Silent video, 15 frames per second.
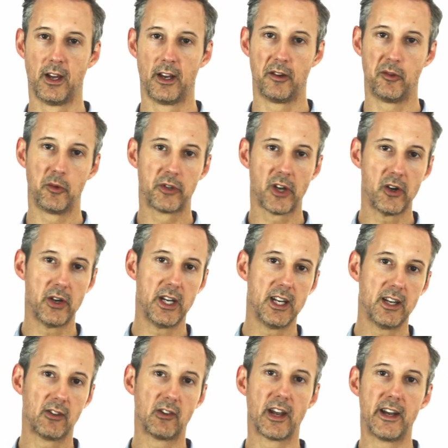It was only
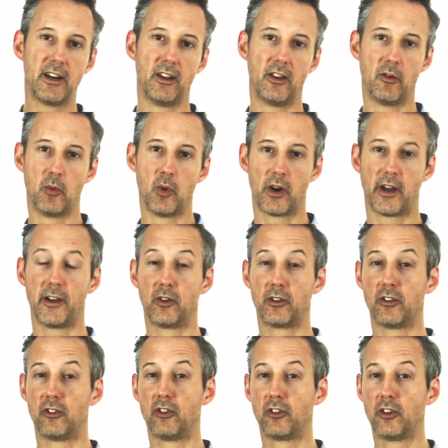years later that what I
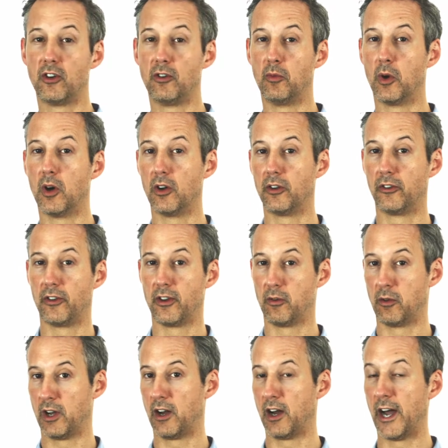understood was that
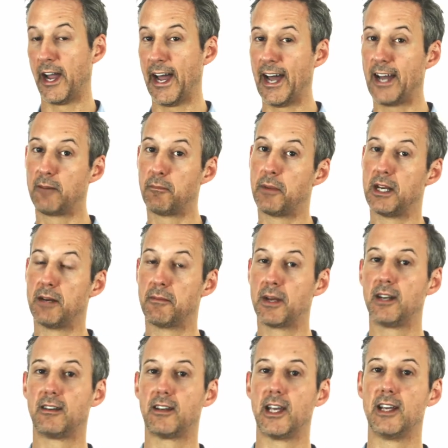I had been
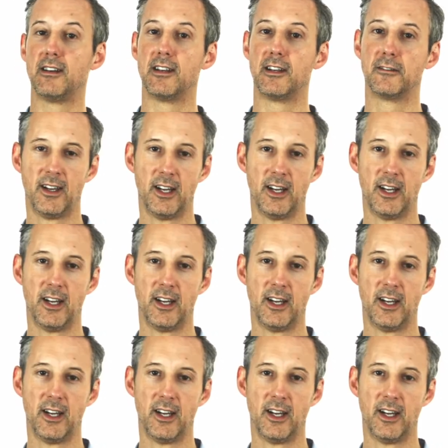meditating.